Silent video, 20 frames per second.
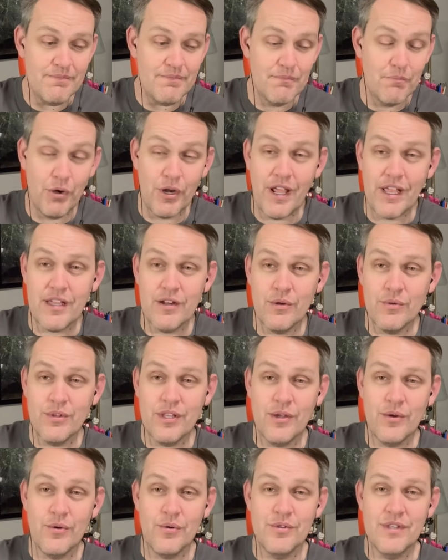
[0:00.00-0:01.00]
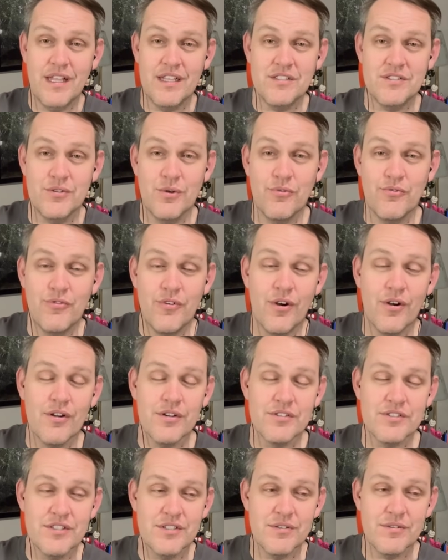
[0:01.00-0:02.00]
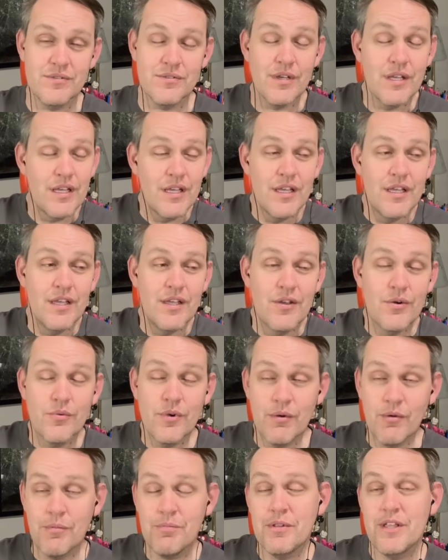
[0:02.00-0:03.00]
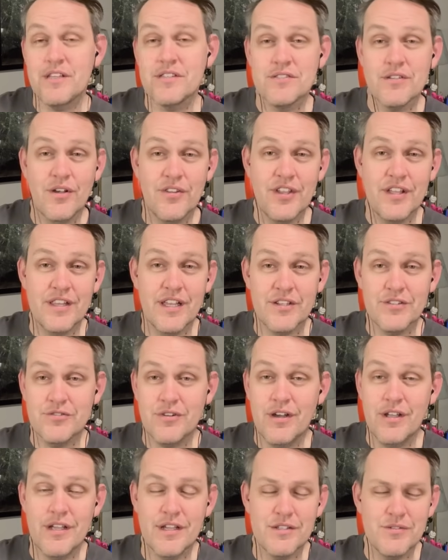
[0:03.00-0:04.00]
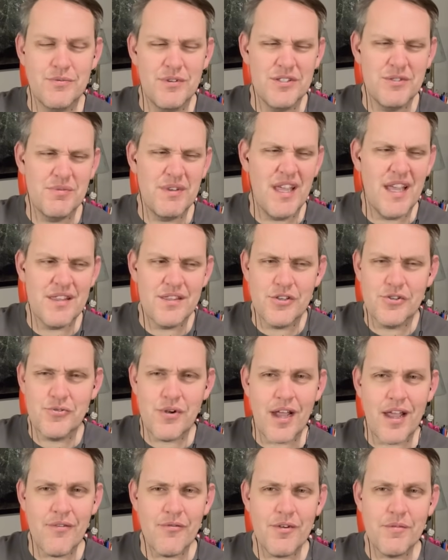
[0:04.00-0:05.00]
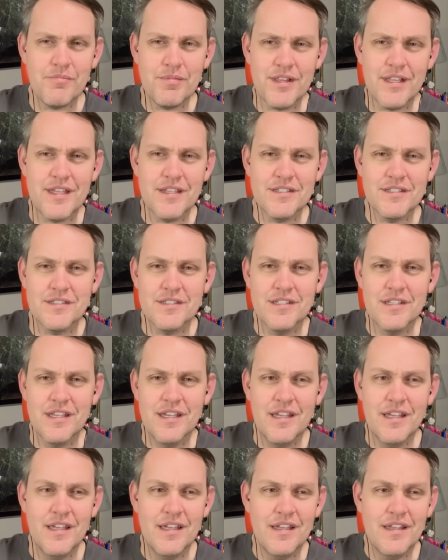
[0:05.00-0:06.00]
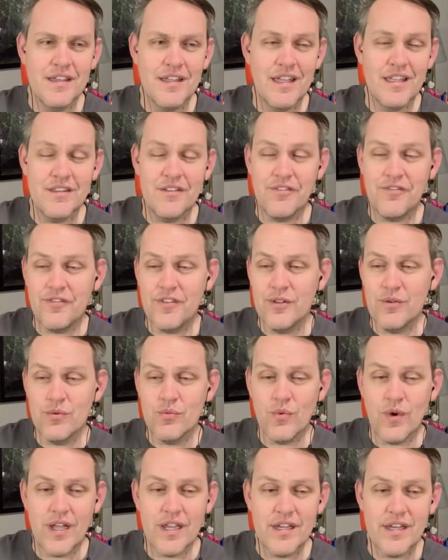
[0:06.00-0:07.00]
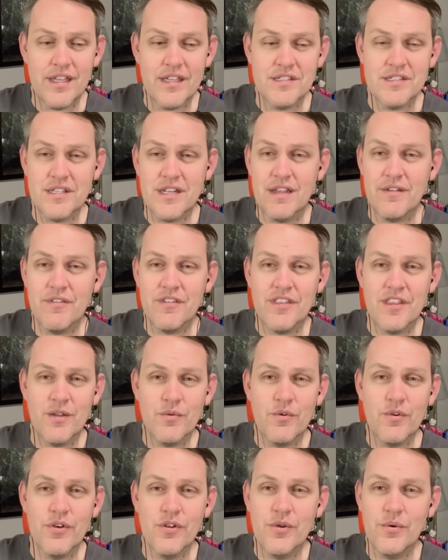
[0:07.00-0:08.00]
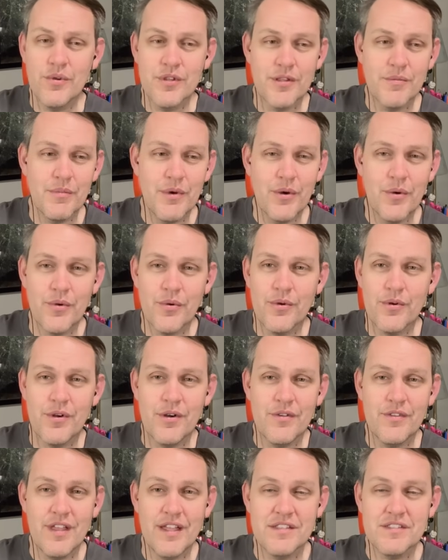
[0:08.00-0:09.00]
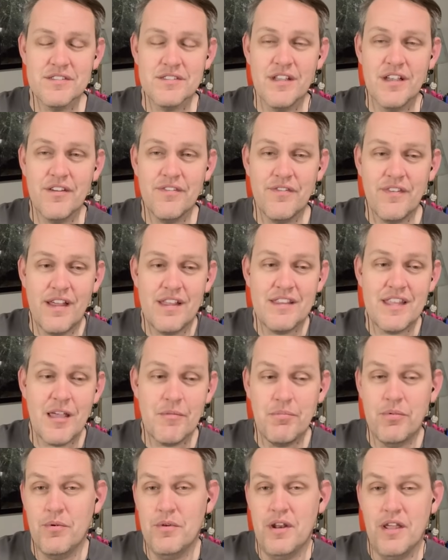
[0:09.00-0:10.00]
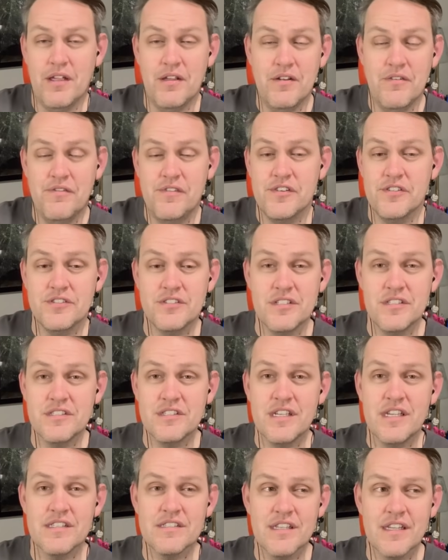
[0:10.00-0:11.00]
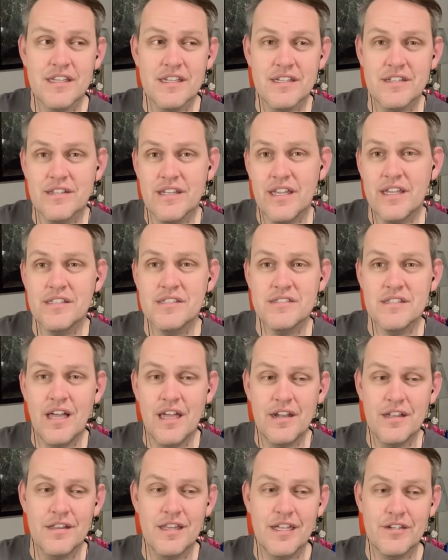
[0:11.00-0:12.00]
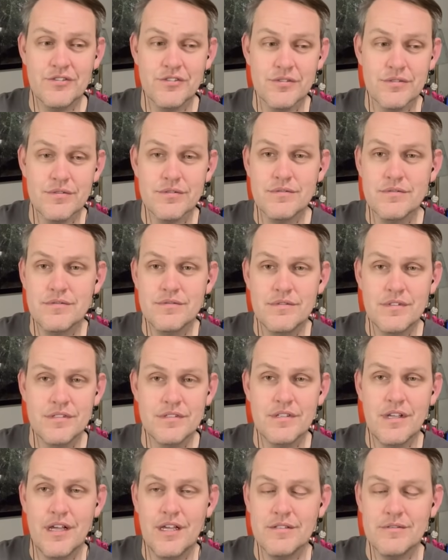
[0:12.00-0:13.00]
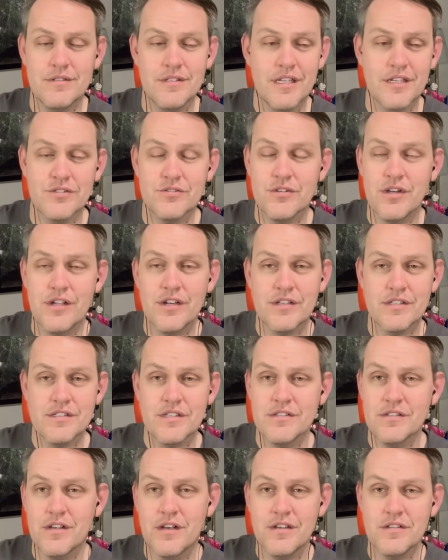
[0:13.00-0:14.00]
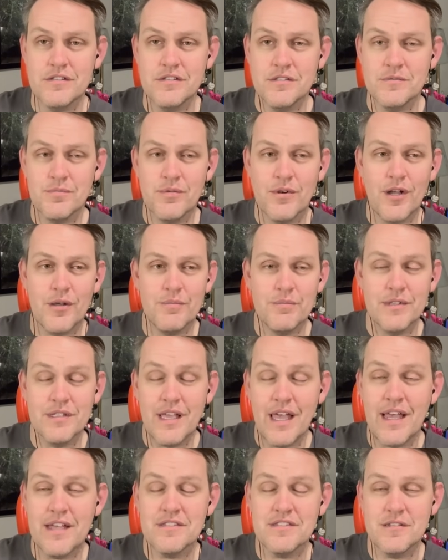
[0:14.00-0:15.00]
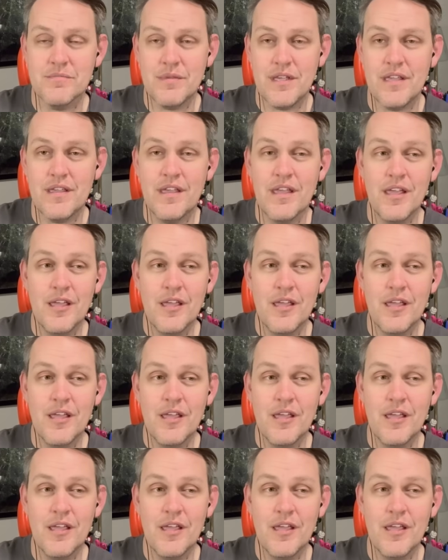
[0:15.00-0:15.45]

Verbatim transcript: But I can only hold that so far until we replaced all the electronics. Once we had the drive replaced and the field windings and everything were new in the motor and all that stuff, at that point I could officially say it's like, okay, it's not electrical, it's not electronics that's causing this problem. It has to be